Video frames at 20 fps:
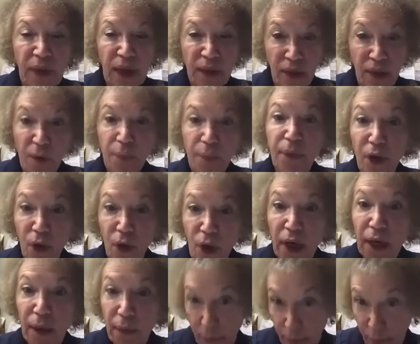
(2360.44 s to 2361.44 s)

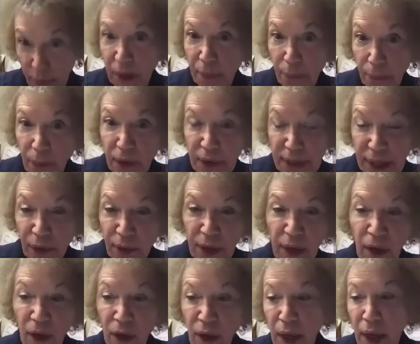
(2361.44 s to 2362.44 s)
therapeutic people down
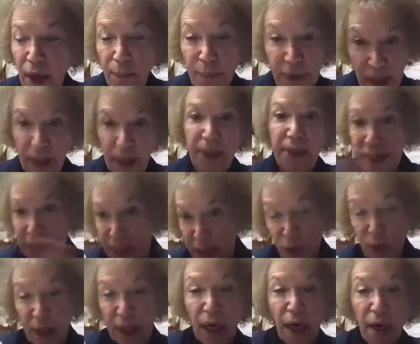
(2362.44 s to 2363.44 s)
there, because that's
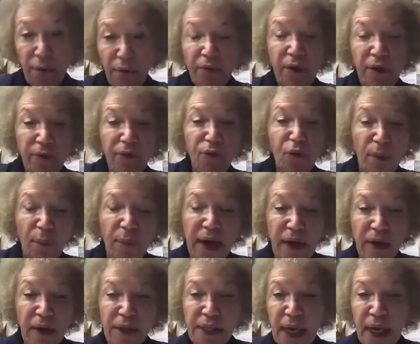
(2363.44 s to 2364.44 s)
where I come from, Fort
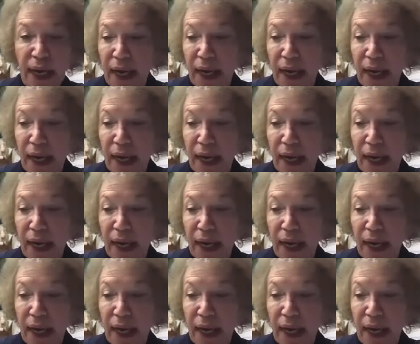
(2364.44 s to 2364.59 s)
Myers.